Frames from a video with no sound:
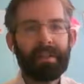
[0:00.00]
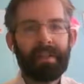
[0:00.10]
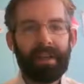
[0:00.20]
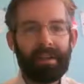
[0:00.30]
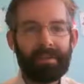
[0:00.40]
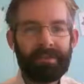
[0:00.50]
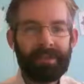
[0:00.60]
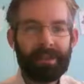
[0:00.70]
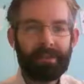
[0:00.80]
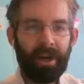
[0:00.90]
of
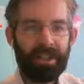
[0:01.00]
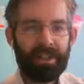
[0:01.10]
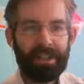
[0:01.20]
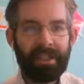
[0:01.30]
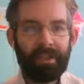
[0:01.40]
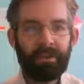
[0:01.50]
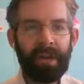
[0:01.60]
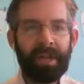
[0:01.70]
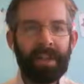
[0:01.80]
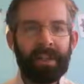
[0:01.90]
Russian and
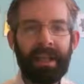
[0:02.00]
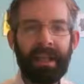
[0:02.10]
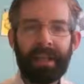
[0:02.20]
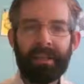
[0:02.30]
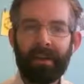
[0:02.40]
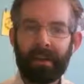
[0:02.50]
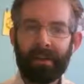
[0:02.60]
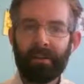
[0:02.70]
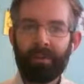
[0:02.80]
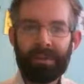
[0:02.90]
Ukrainian. And on
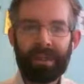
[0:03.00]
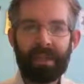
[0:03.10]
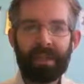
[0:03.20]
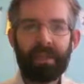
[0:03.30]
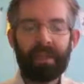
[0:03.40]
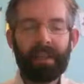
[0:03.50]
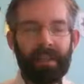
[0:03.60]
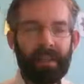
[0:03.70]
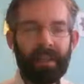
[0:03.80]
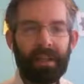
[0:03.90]
the website,
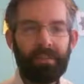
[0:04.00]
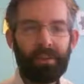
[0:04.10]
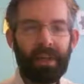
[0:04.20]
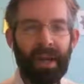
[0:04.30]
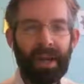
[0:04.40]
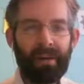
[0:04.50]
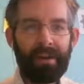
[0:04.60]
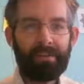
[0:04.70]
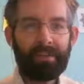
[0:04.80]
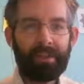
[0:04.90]
we'll
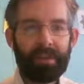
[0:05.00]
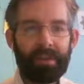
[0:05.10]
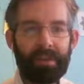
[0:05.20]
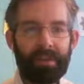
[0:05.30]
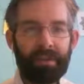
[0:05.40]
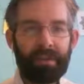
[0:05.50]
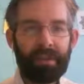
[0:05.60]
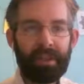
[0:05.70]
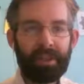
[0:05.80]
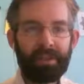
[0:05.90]
have
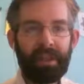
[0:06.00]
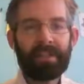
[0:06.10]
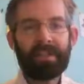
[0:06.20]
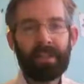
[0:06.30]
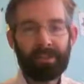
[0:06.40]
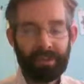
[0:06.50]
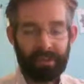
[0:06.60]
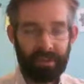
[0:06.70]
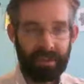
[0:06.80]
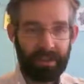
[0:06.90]
the transcript.
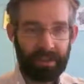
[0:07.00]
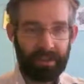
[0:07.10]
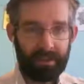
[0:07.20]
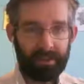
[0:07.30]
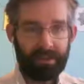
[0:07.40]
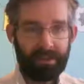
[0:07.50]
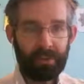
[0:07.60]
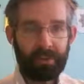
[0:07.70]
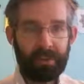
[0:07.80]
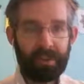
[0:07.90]

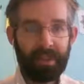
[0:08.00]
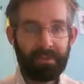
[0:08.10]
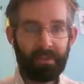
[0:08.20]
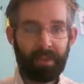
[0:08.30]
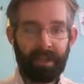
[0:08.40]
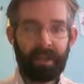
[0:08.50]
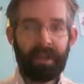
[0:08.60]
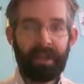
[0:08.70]
So if you want to